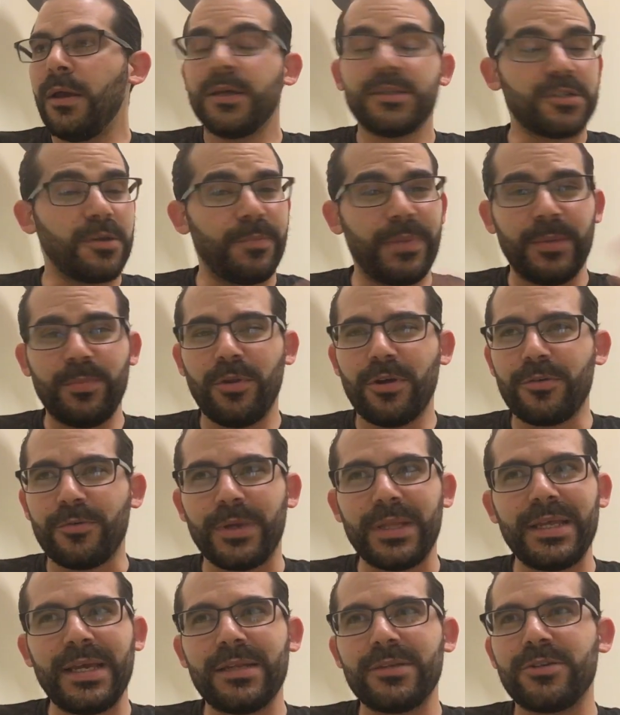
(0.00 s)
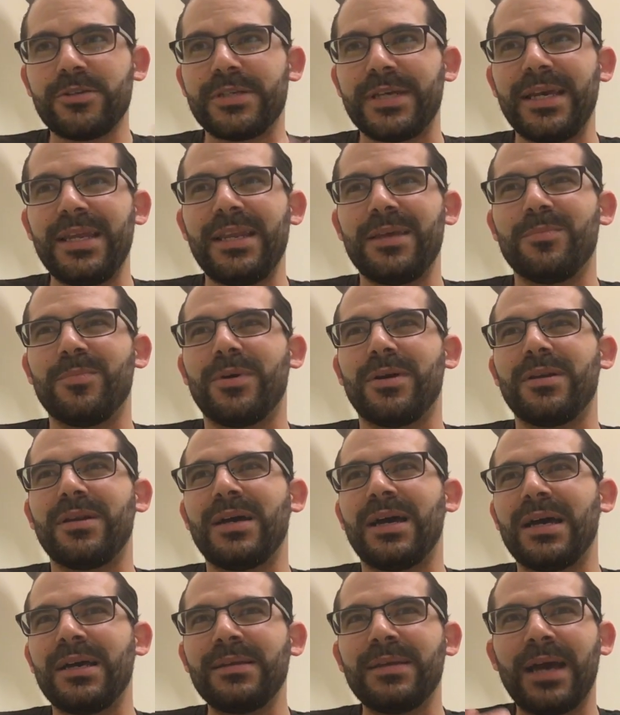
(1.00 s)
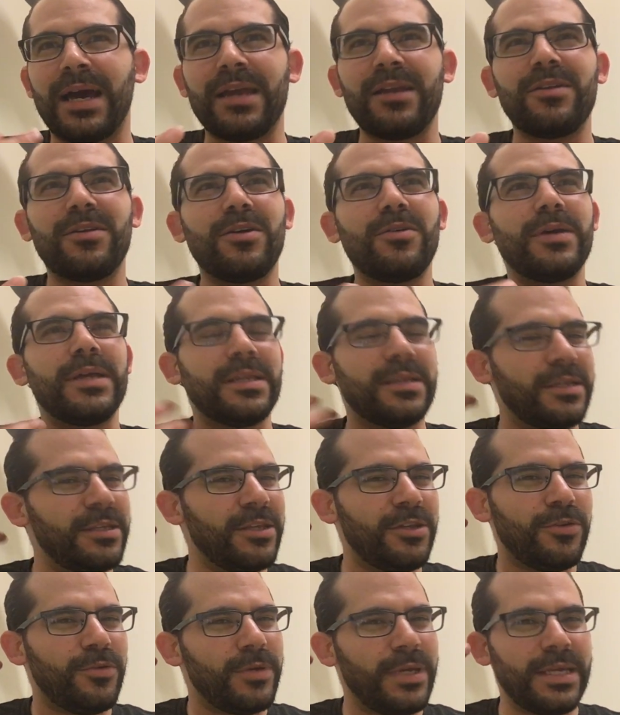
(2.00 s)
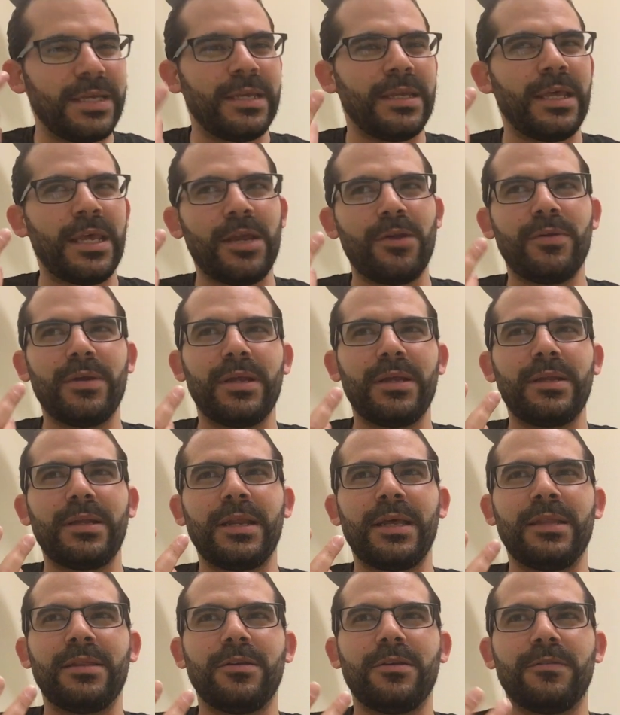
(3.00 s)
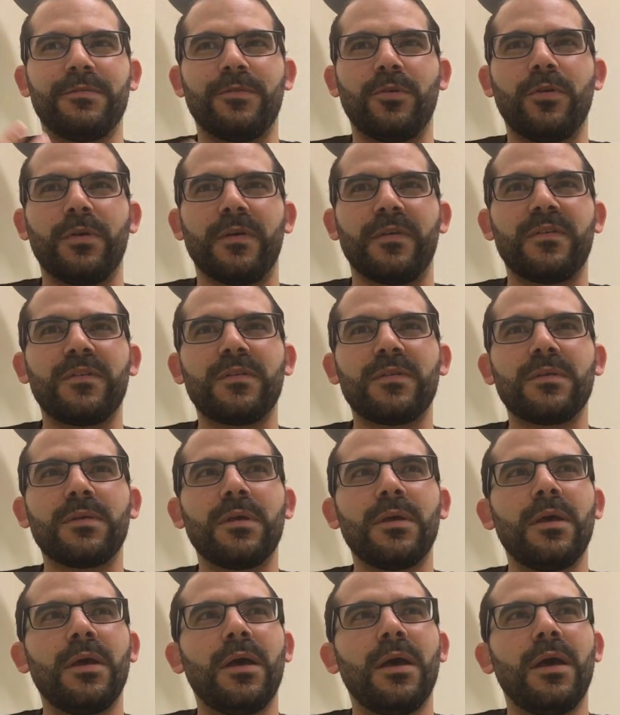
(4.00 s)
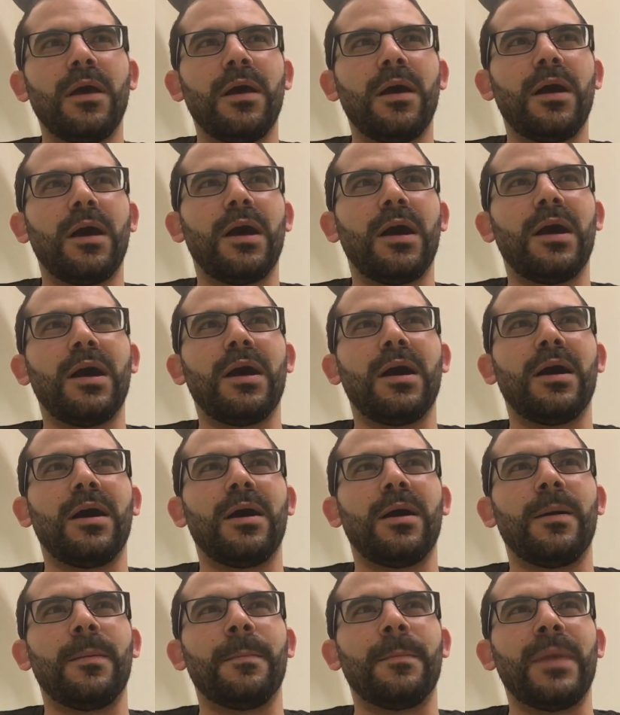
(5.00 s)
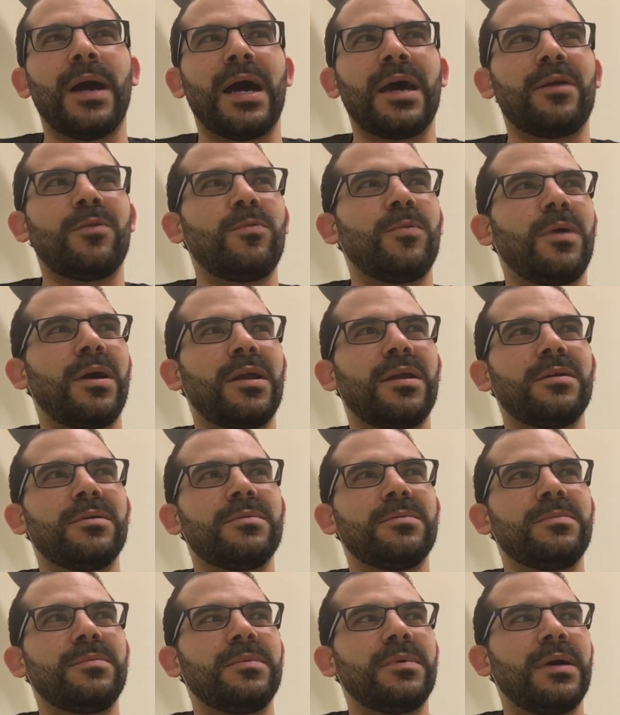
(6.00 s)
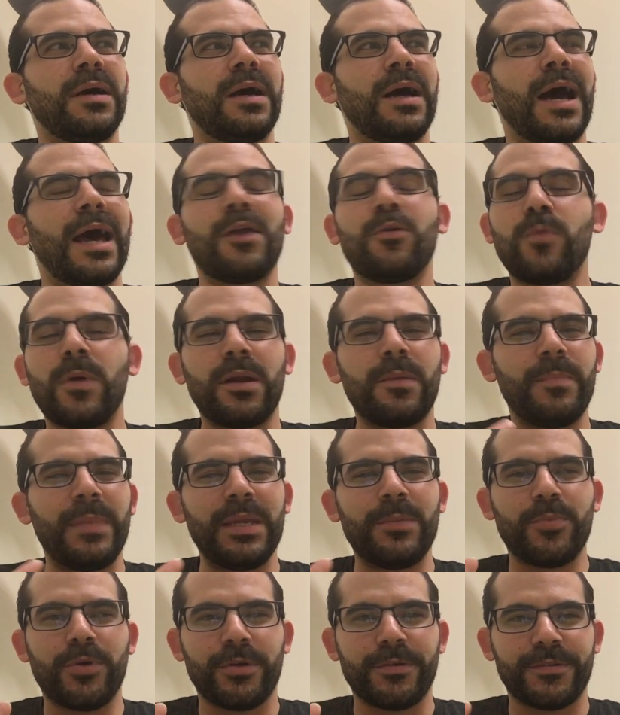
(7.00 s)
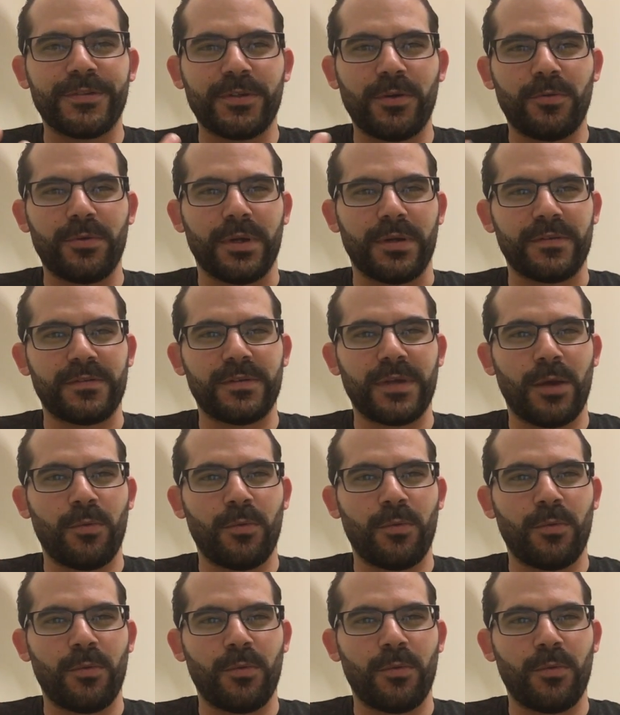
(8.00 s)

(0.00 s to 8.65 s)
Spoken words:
Some people are really entertaining, but I don't know, it. You can hear it in their voice. I don't want to meet personas.